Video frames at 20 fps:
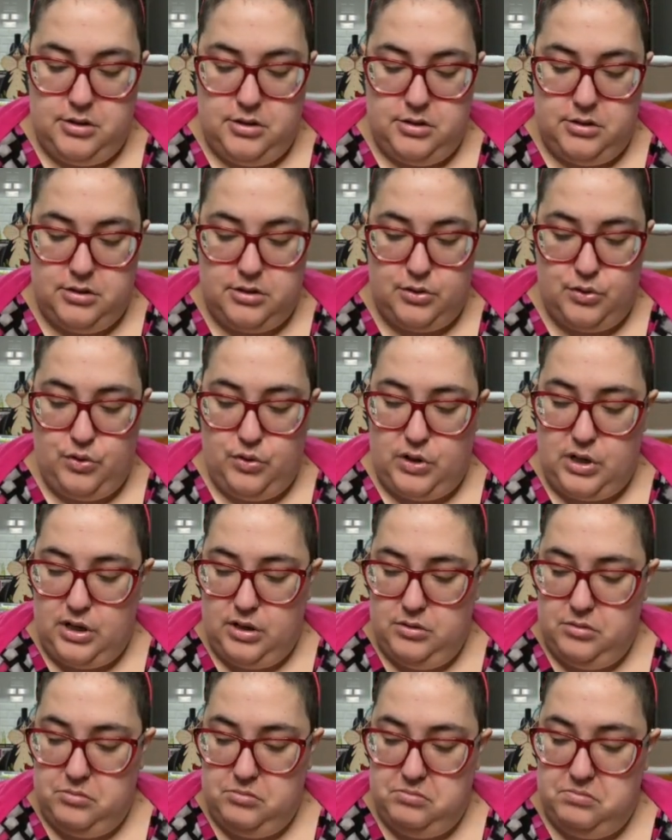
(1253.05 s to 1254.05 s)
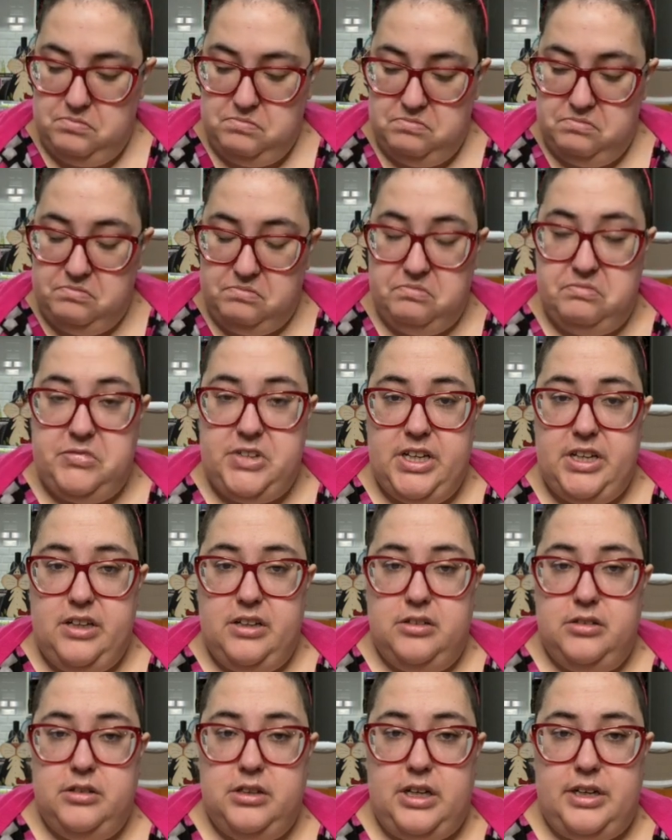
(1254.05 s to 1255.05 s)
So yeah,
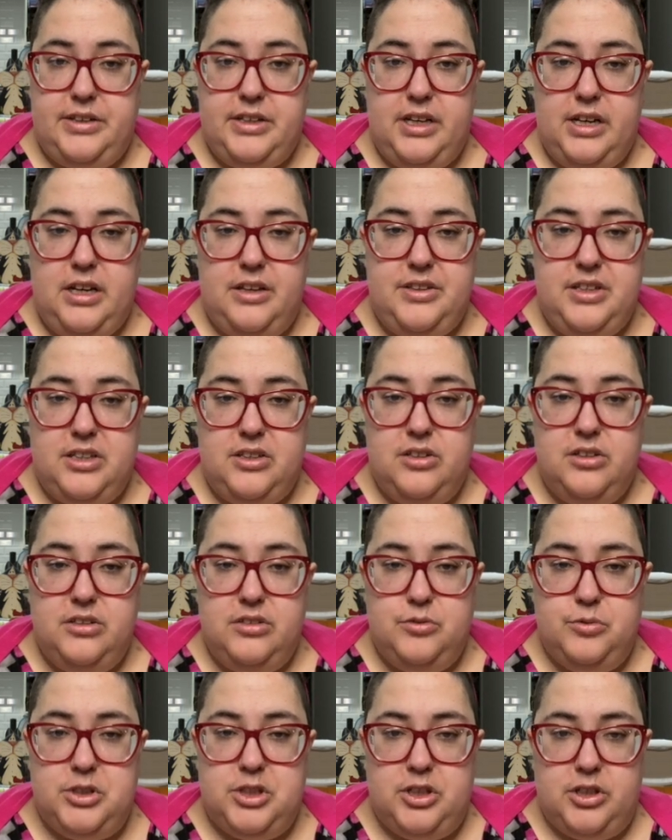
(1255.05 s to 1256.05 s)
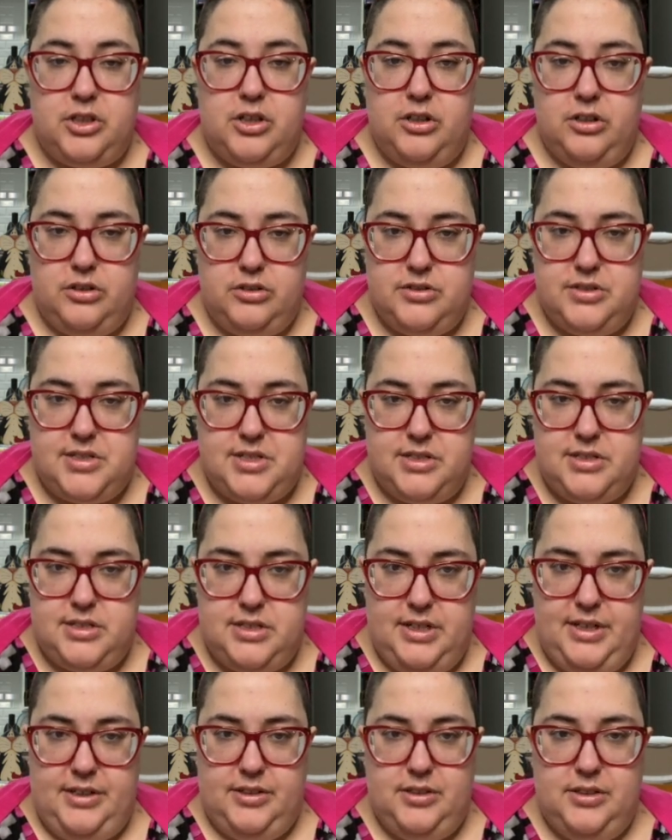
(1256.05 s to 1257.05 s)
I think I did good with the colors this
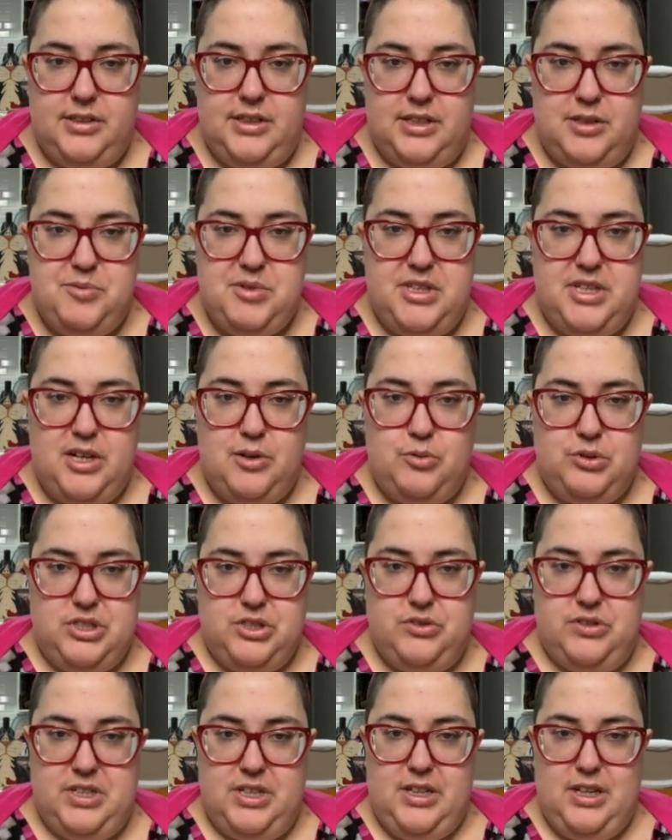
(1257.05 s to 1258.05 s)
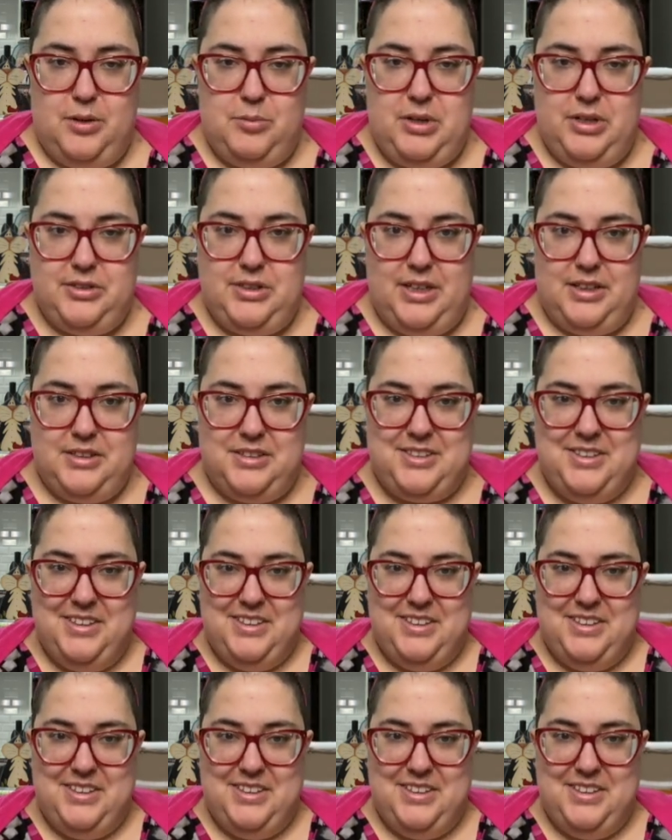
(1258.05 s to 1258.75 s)
year. Let me think what you think about that.